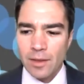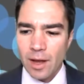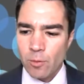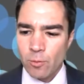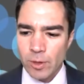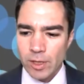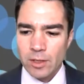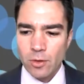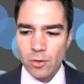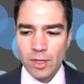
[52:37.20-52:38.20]
I
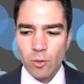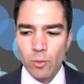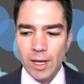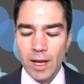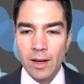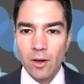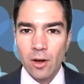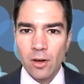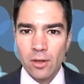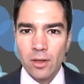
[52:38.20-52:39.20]
really do think we got
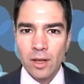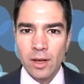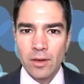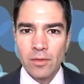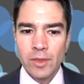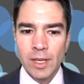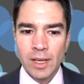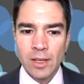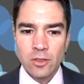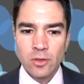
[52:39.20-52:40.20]
all of
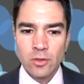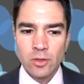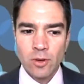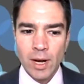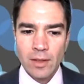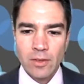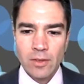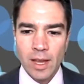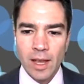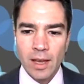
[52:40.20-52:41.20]
the issues
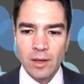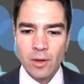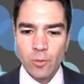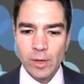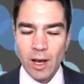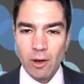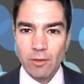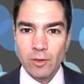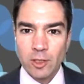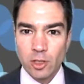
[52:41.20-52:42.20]
addressed, and we now
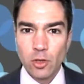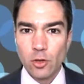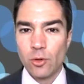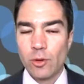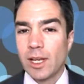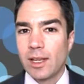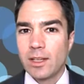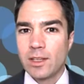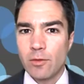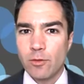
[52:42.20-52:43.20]
have two
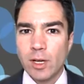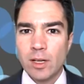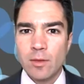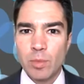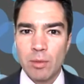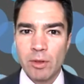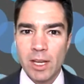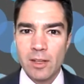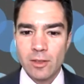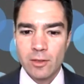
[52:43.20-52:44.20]
different
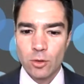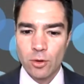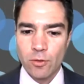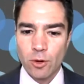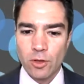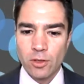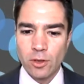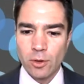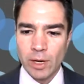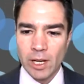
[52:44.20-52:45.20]
publications to look forward
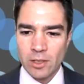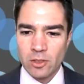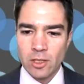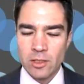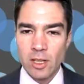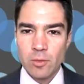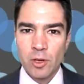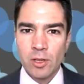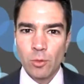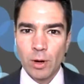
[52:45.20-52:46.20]
to. Judge
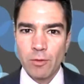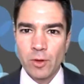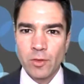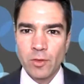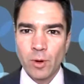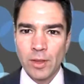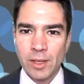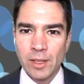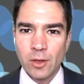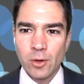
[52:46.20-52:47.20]
Ginsburg, you referenced the
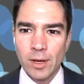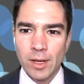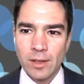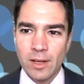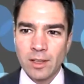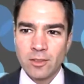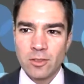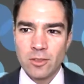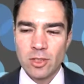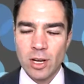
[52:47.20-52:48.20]
one that you and
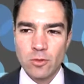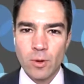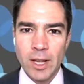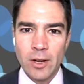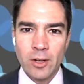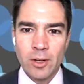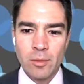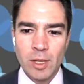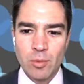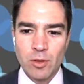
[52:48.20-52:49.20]
Josh Wright are going
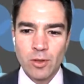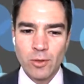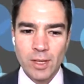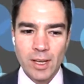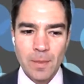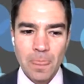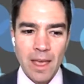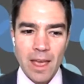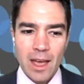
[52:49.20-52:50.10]
to be producing.